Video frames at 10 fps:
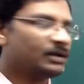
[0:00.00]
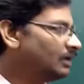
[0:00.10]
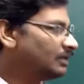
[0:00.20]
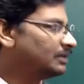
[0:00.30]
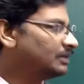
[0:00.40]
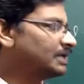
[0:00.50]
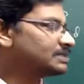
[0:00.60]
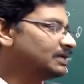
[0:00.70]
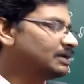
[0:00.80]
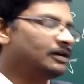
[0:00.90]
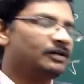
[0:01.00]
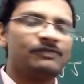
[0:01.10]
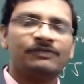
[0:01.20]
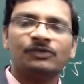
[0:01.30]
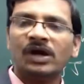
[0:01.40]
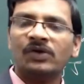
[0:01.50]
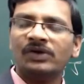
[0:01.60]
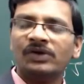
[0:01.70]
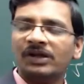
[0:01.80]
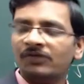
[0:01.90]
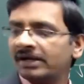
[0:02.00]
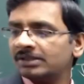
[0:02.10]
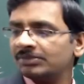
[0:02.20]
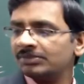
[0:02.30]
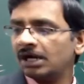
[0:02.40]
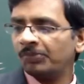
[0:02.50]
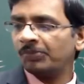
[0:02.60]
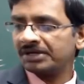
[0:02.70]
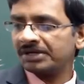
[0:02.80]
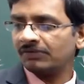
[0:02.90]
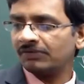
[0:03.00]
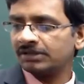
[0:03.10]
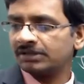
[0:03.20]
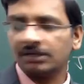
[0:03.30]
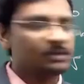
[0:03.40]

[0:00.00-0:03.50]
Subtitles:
That is, we have defined something called potential function.